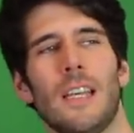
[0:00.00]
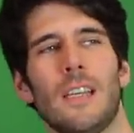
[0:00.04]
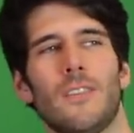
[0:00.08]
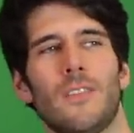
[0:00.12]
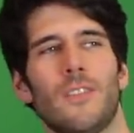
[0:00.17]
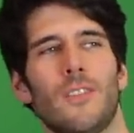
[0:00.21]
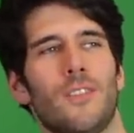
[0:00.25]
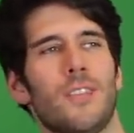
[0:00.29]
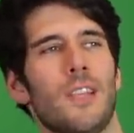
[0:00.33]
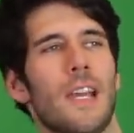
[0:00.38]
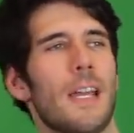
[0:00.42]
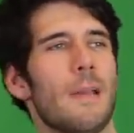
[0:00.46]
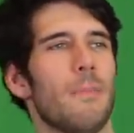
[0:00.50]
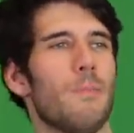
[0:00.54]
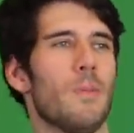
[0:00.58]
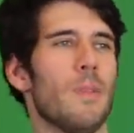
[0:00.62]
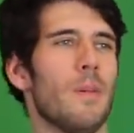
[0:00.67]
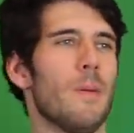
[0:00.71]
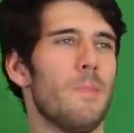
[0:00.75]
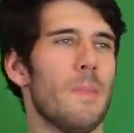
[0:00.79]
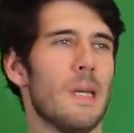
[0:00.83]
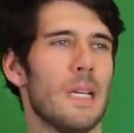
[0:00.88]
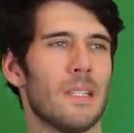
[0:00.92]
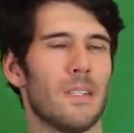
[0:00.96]
as the type
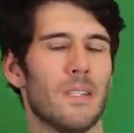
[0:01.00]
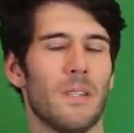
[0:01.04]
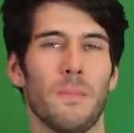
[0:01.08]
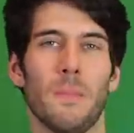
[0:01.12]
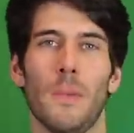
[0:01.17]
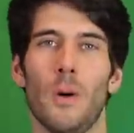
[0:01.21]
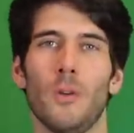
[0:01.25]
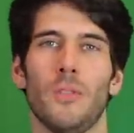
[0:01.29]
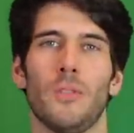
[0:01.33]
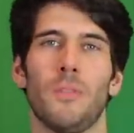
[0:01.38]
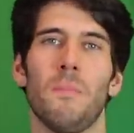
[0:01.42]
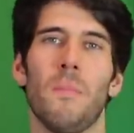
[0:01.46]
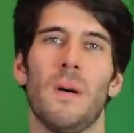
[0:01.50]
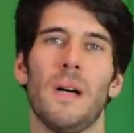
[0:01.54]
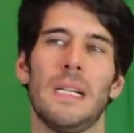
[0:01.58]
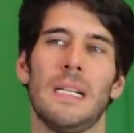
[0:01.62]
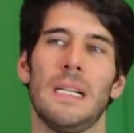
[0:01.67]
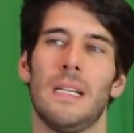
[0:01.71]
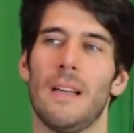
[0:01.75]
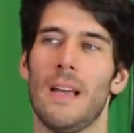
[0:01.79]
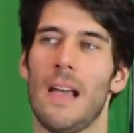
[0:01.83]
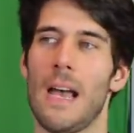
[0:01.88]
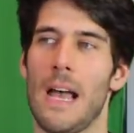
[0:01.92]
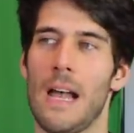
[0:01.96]
that makes the most
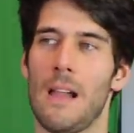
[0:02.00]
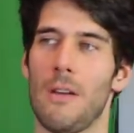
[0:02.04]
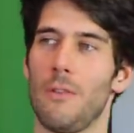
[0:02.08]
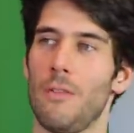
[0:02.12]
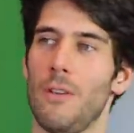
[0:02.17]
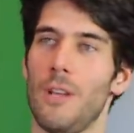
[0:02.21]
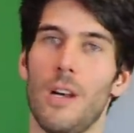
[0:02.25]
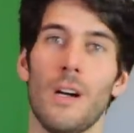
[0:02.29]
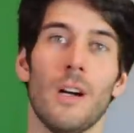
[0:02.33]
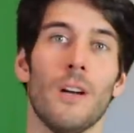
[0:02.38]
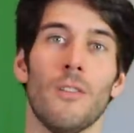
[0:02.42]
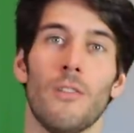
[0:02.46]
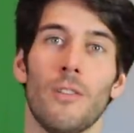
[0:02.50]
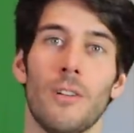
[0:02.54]
money. I don't know.